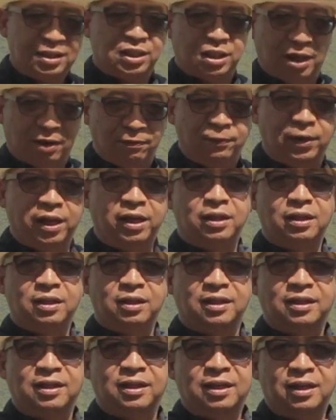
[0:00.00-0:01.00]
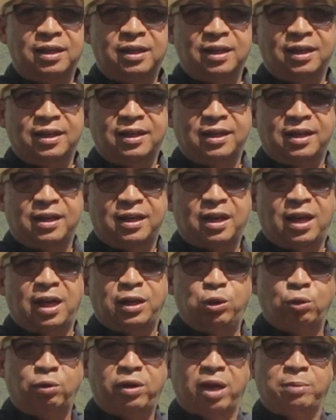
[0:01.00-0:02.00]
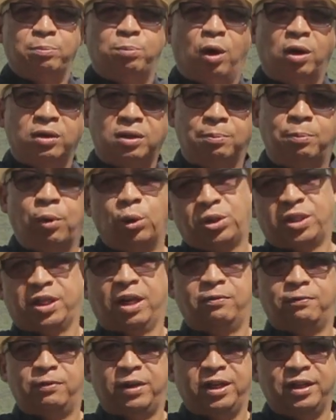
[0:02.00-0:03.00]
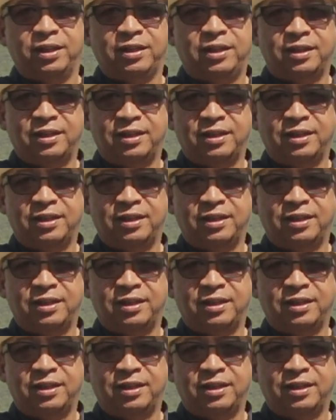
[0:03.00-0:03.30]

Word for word: safely, and you can board the boat safely.